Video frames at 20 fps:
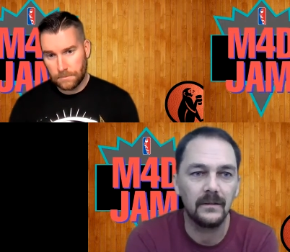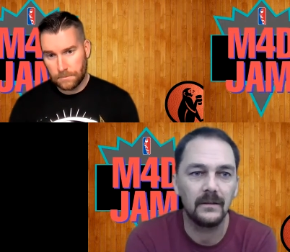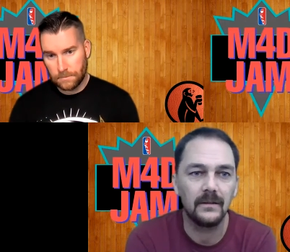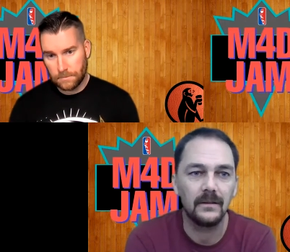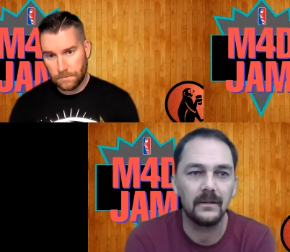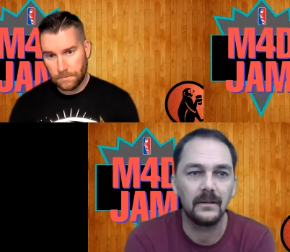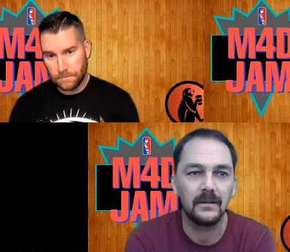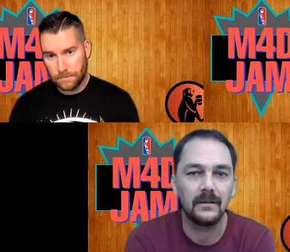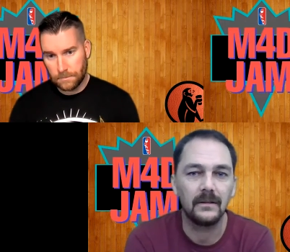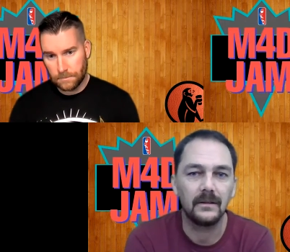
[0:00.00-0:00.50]

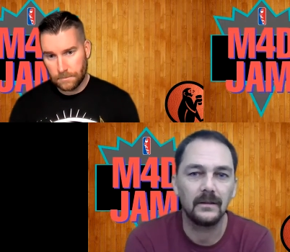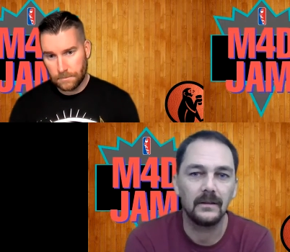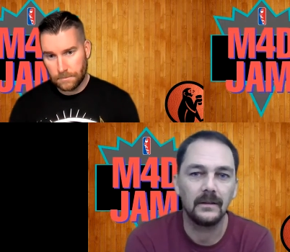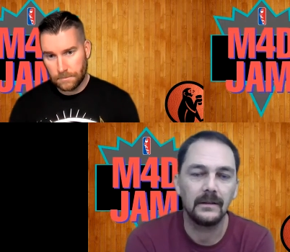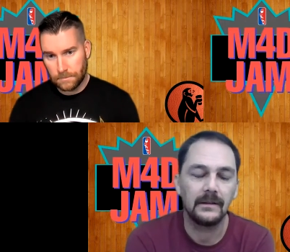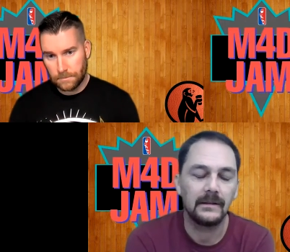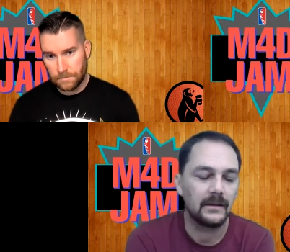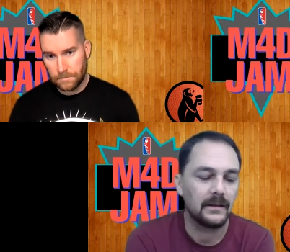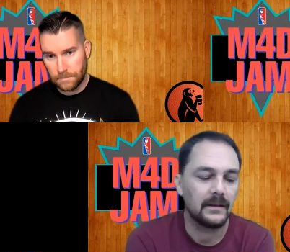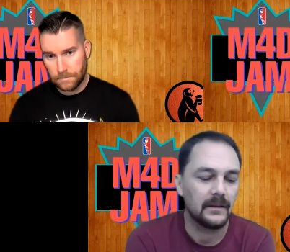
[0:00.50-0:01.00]

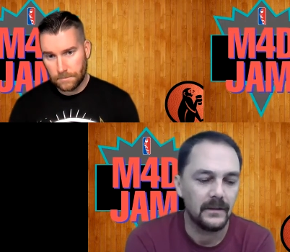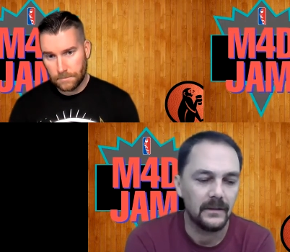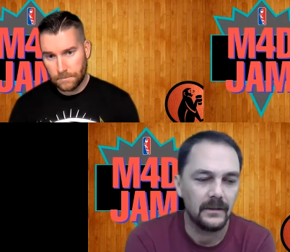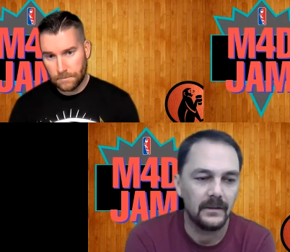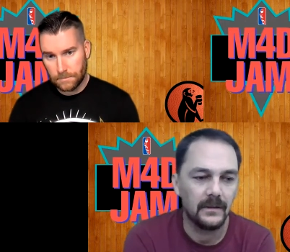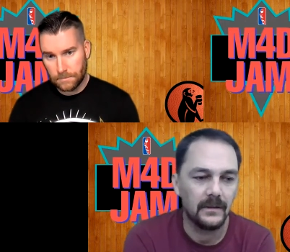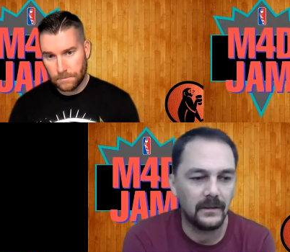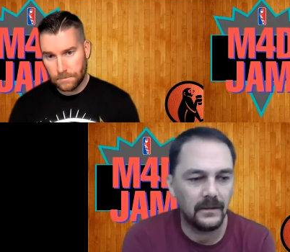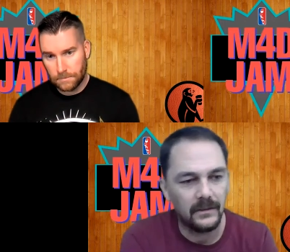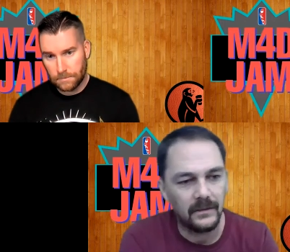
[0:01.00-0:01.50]

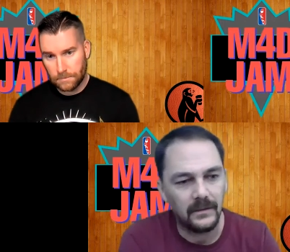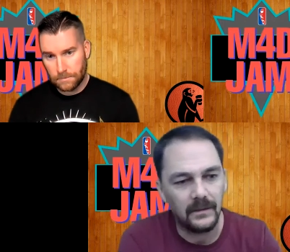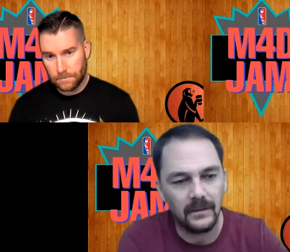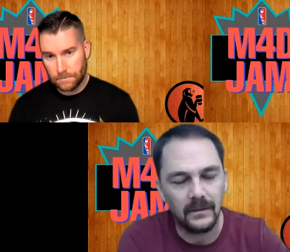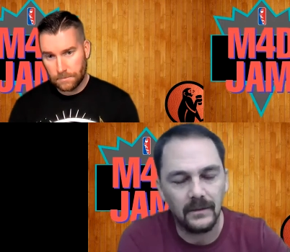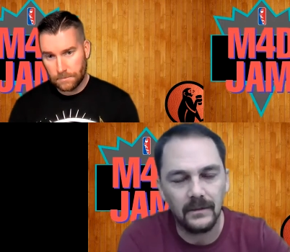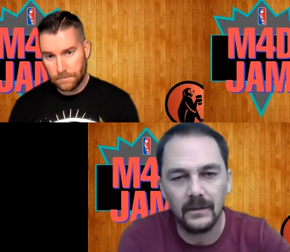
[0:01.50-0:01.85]
(no one is talking)